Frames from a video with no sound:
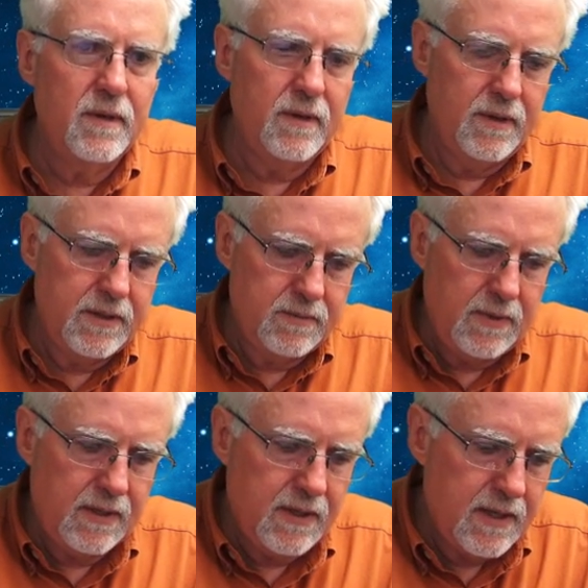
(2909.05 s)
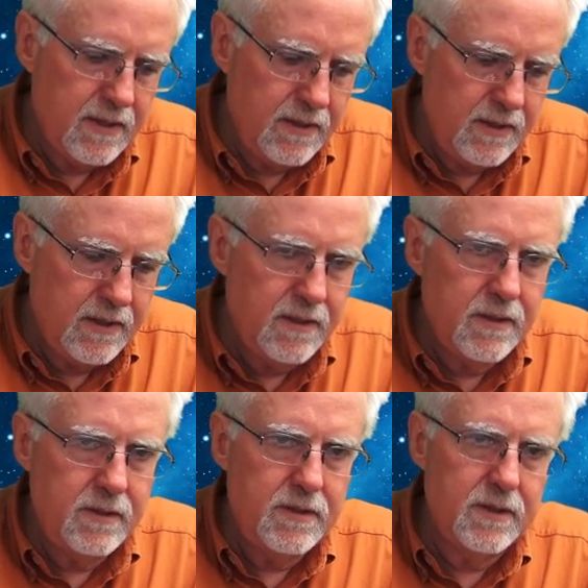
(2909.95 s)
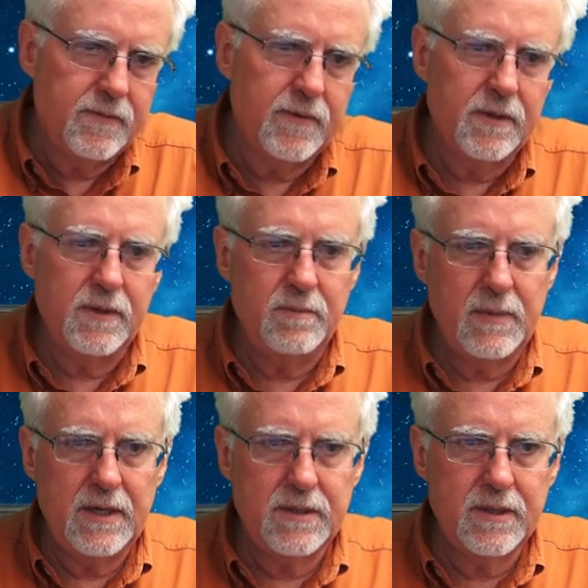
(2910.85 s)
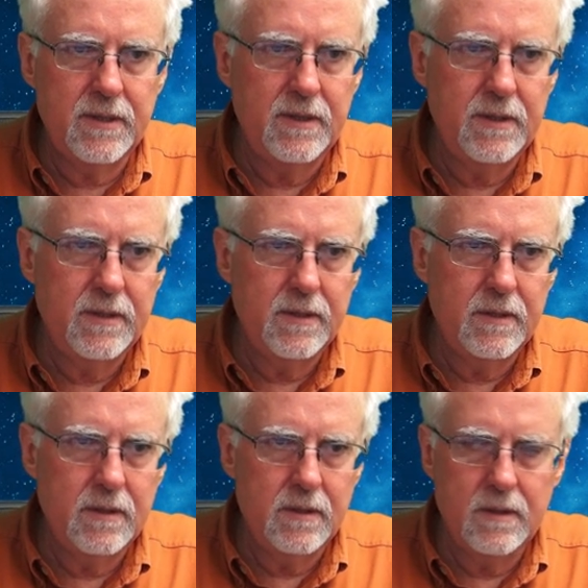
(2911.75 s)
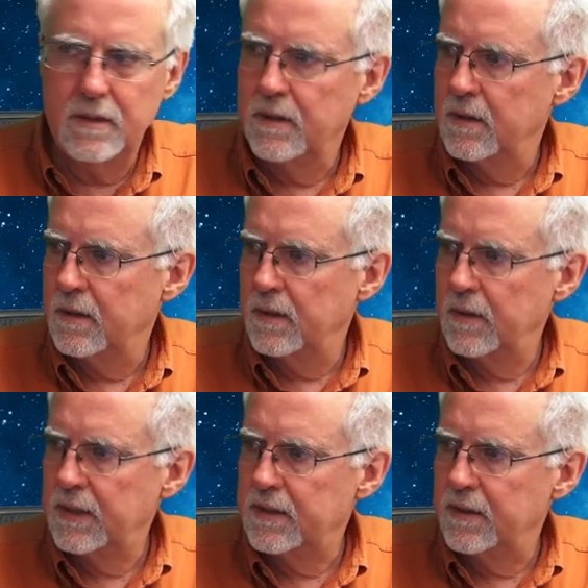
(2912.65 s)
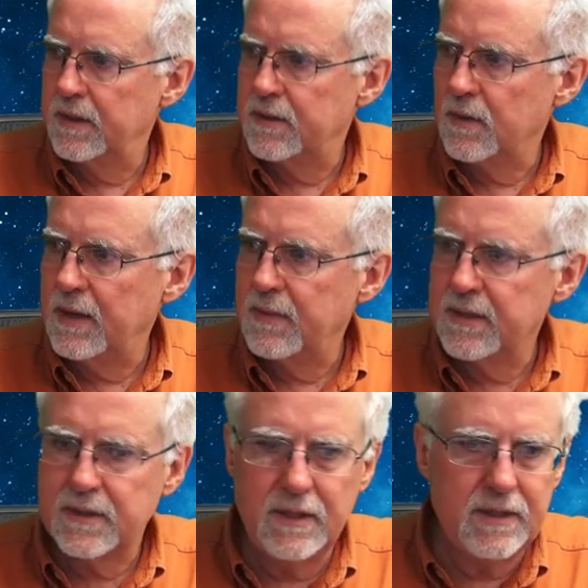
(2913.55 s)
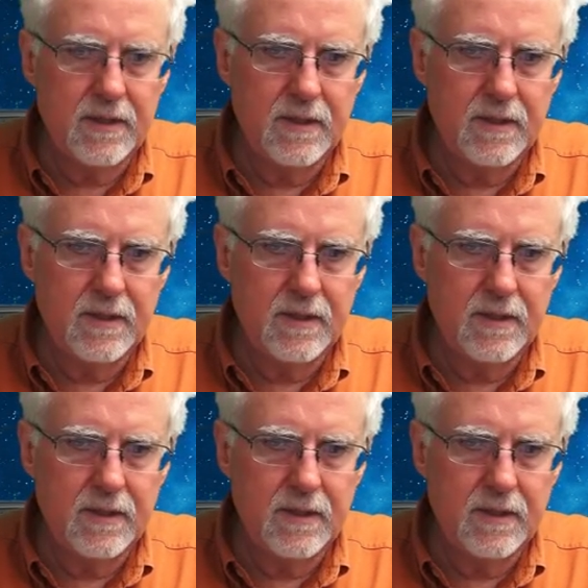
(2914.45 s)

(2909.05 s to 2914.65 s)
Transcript: Let's make that an int just for good measure. All right, so let's right mouse click.